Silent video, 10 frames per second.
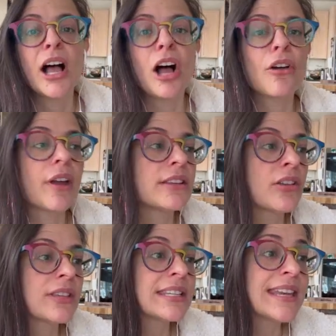All right, so
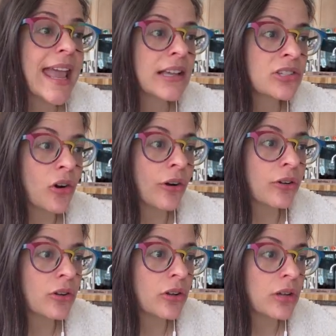this next
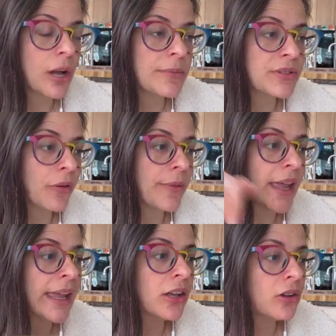article comes from The
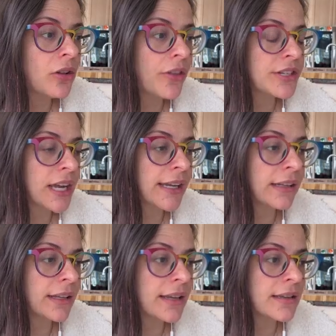Hill. The
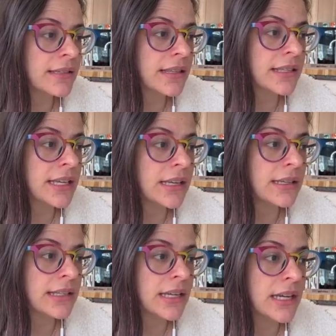title is The
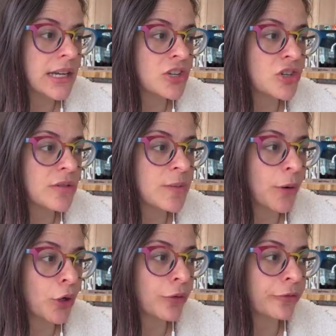CDC Issues
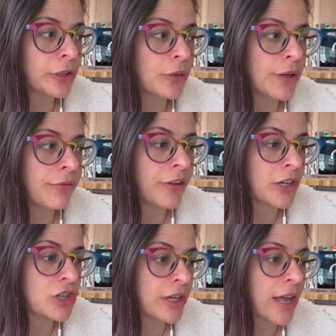Bird Flu
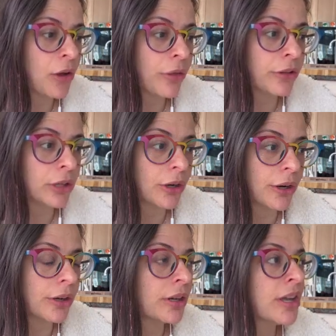Infection Health
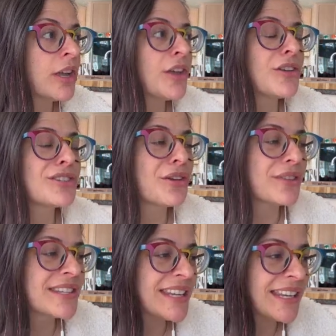Alert. So the
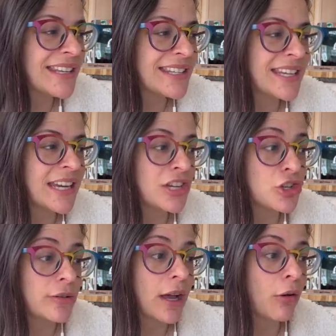CDC
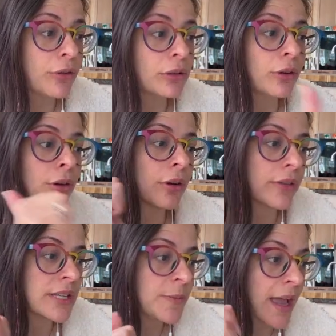issued a health alert
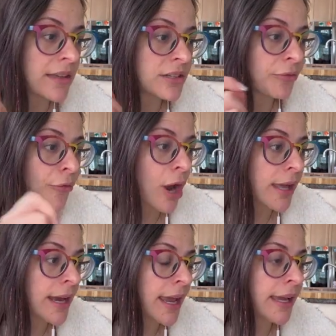this past
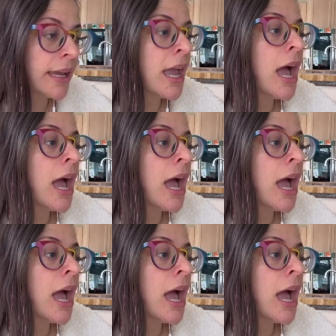Friday.